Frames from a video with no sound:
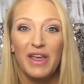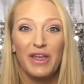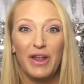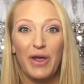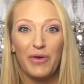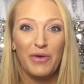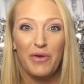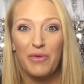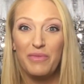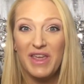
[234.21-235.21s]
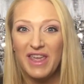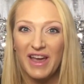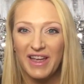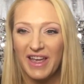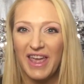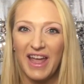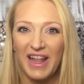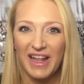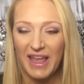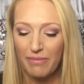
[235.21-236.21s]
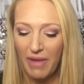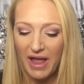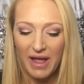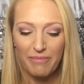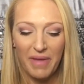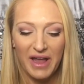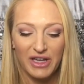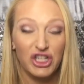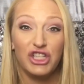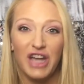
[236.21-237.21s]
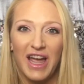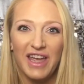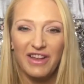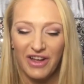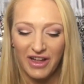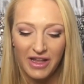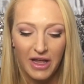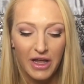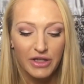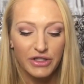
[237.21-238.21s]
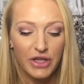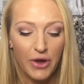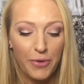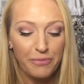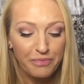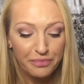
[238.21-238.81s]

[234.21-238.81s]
you know, be young again and get my shine on. So